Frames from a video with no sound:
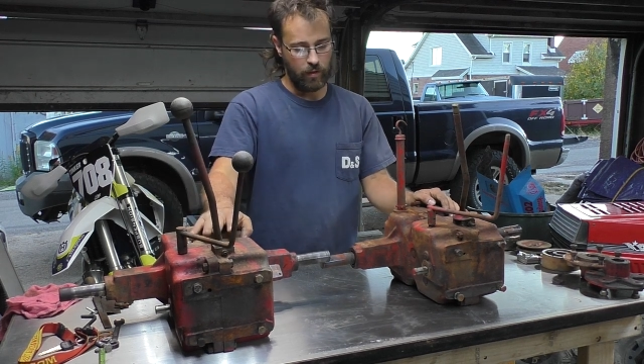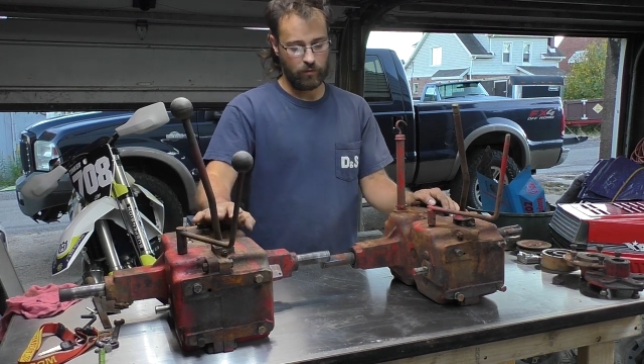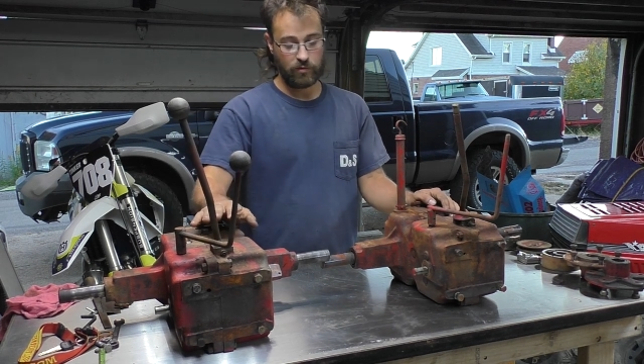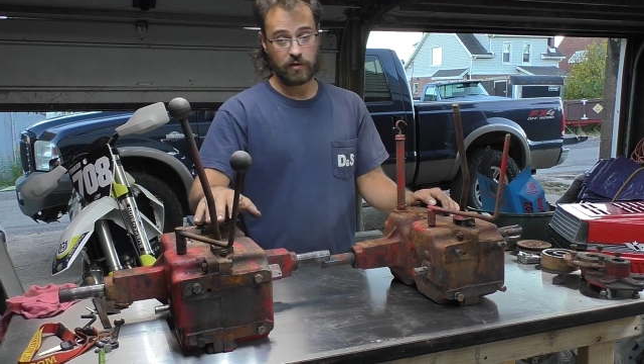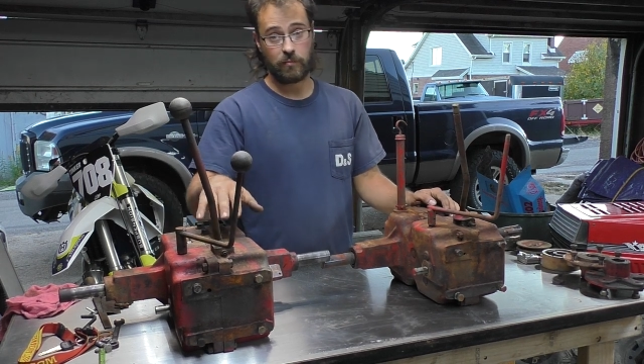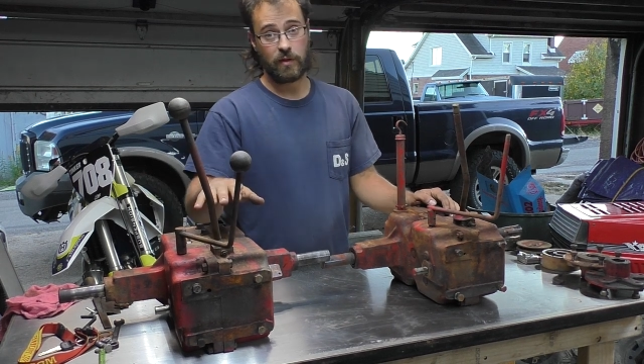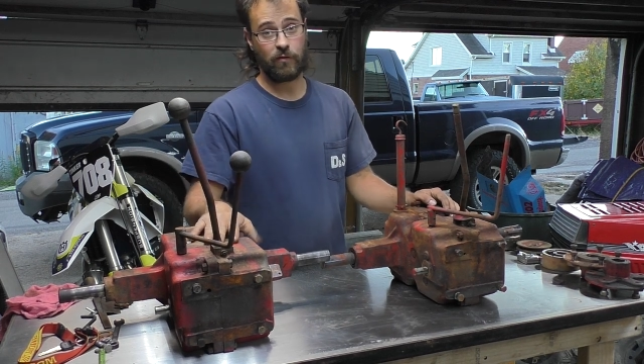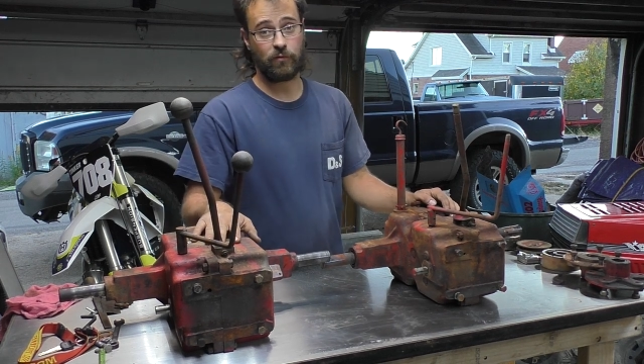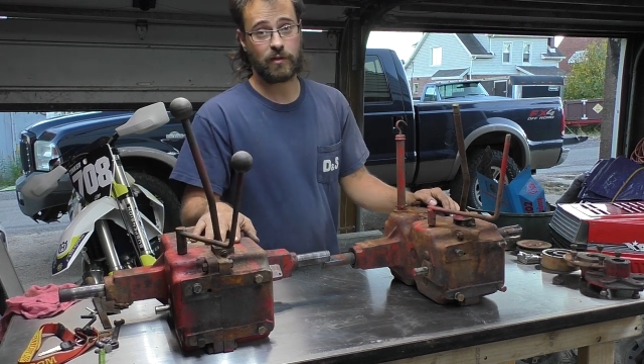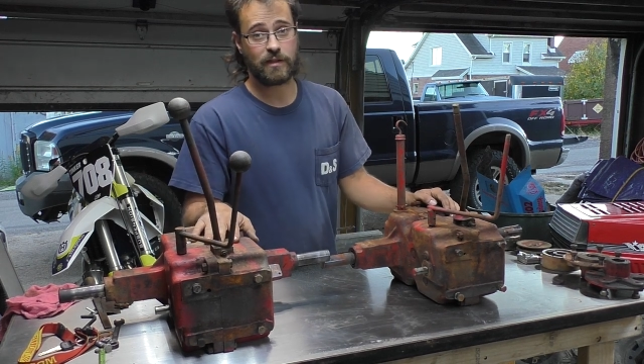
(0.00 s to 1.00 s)
There's some
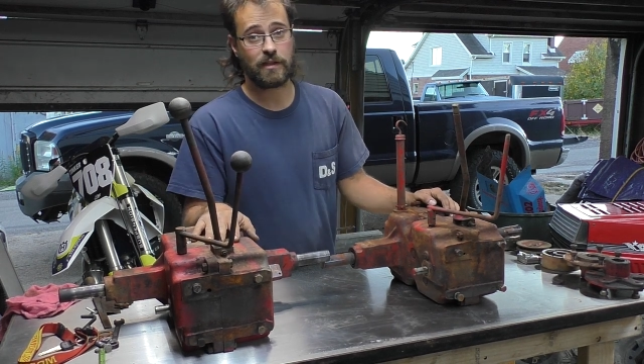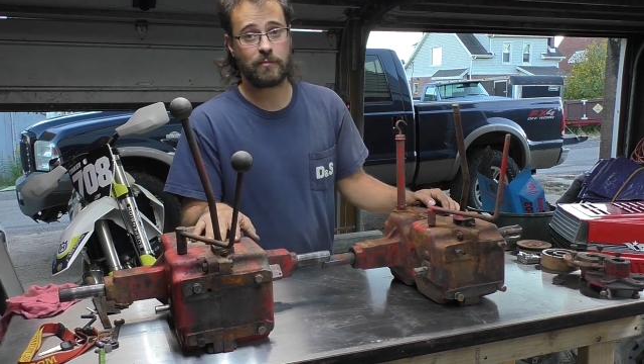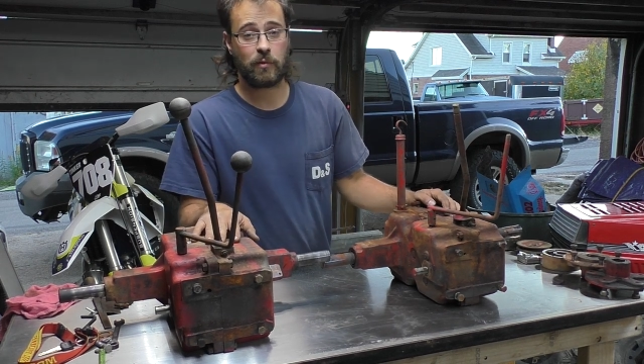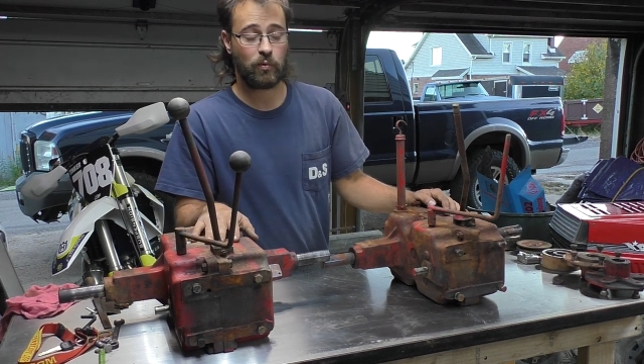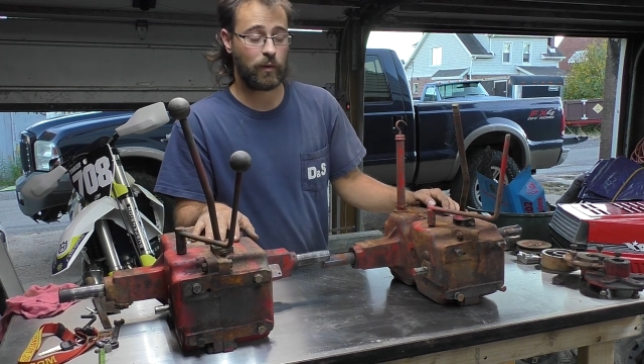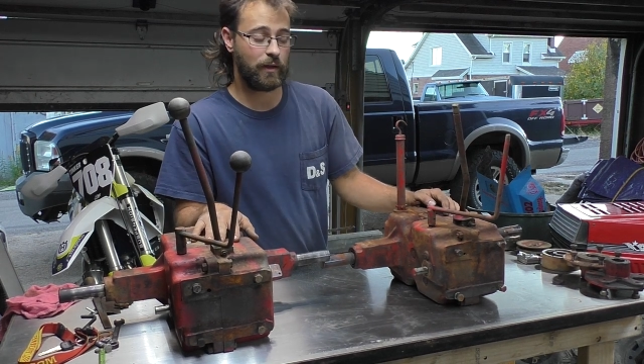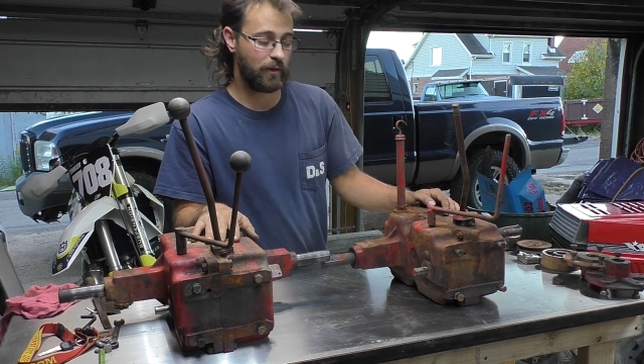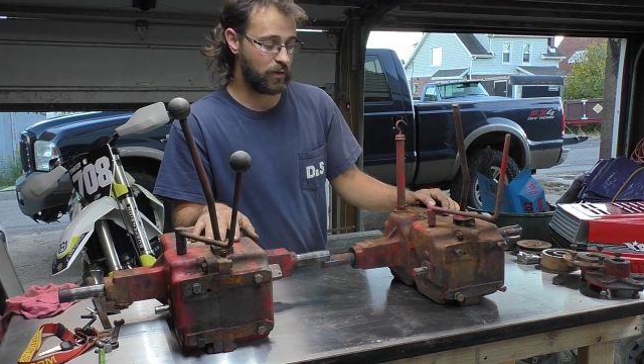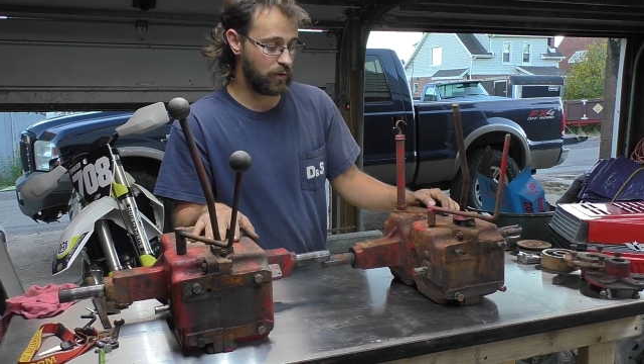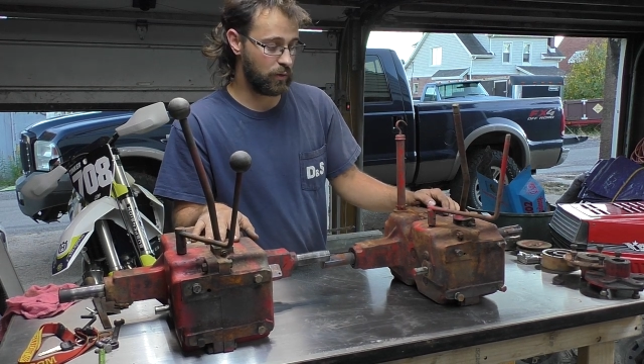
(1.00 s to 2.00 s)
differences between
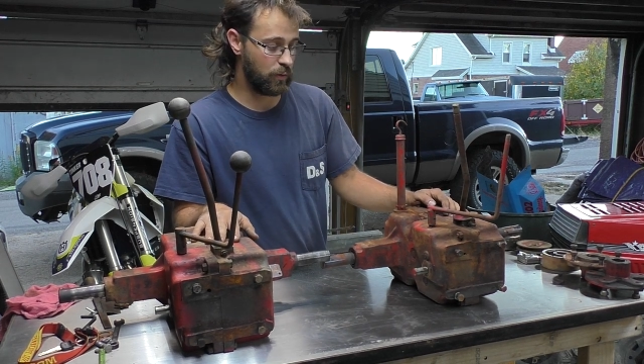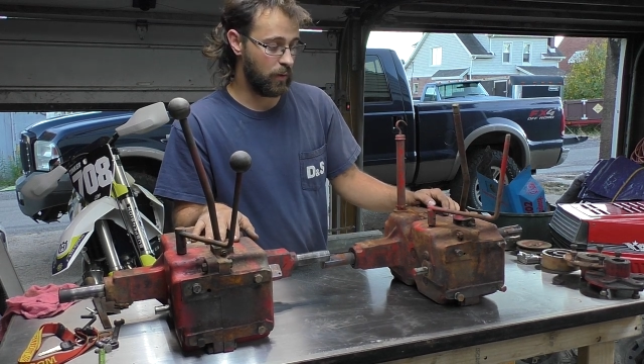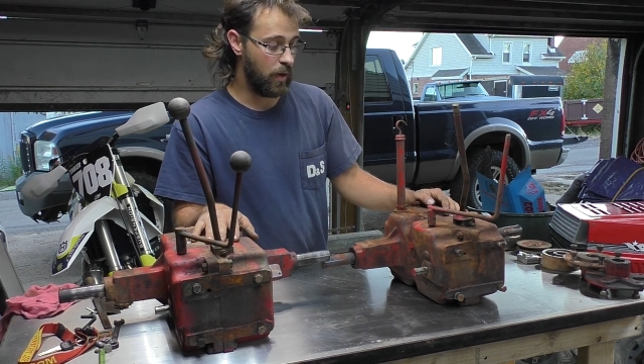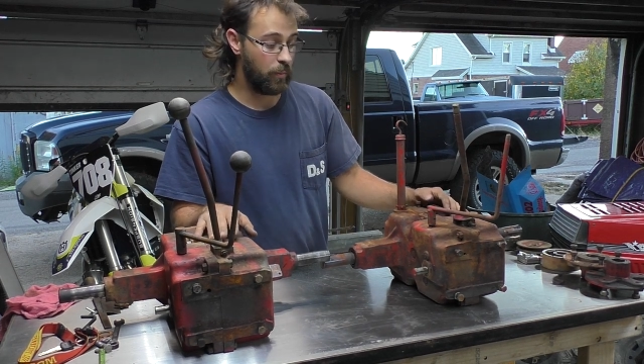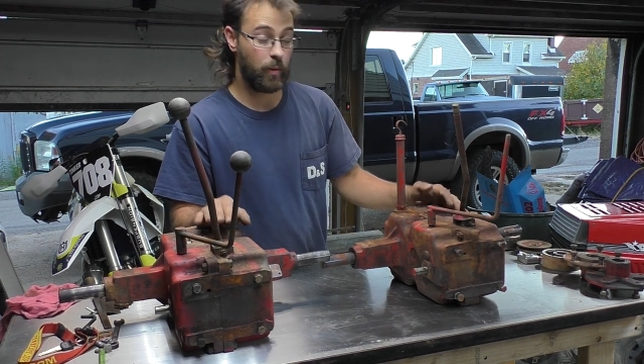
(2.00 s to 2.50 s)
the two,